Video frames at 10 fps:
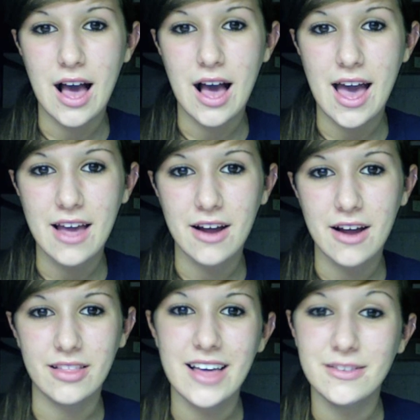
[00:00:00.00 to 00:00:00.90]
I
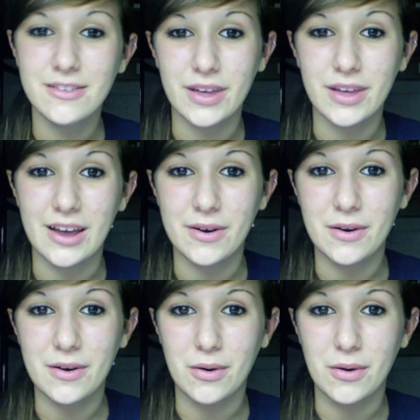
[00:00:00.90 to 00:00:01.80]
or last weekend, I
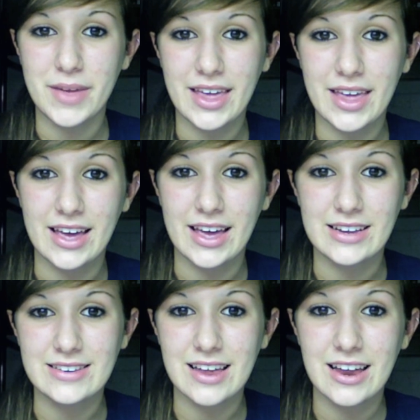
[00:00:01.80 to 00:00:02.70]
went home and